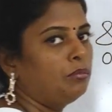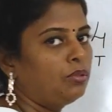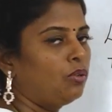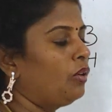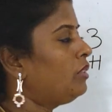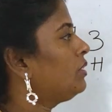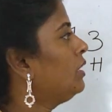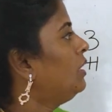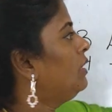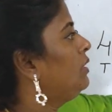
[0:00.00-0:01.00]
because
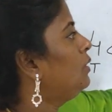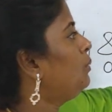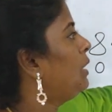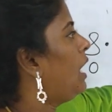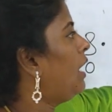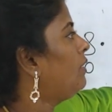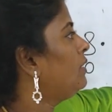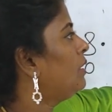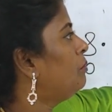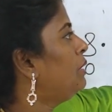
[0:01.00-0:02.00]
here we have
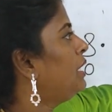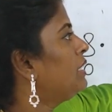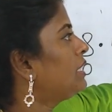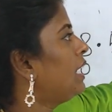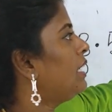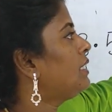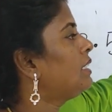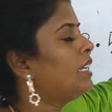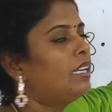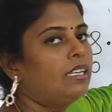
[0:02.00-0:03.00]
the base as
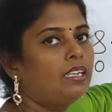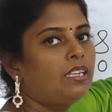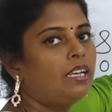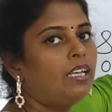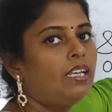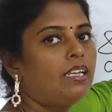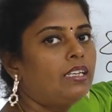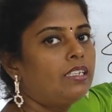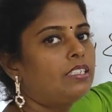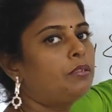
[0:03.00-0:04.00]
in a
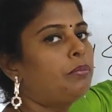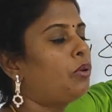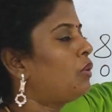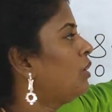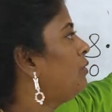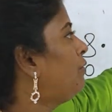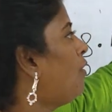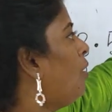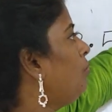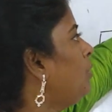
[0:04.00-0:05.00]
reciprocal form,